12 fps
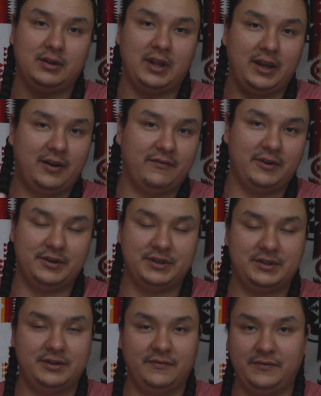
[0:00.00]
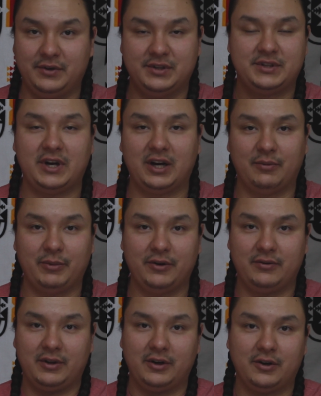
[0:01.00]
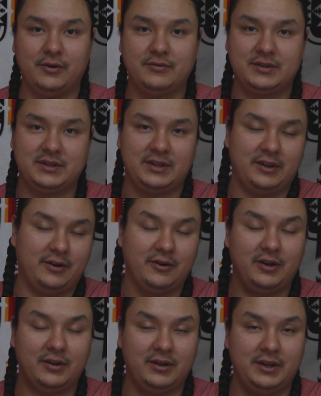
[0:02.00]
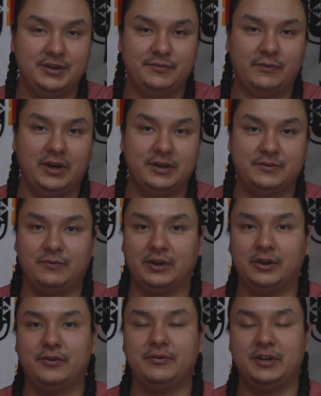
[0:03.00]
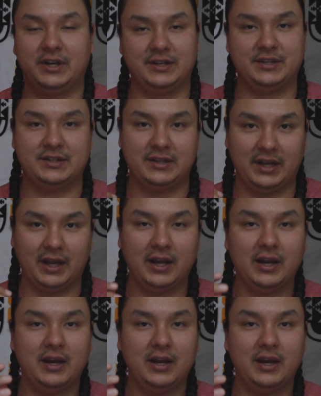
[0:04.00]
like if you're just talking about their coats and they're all each wearing just one coat, you can just say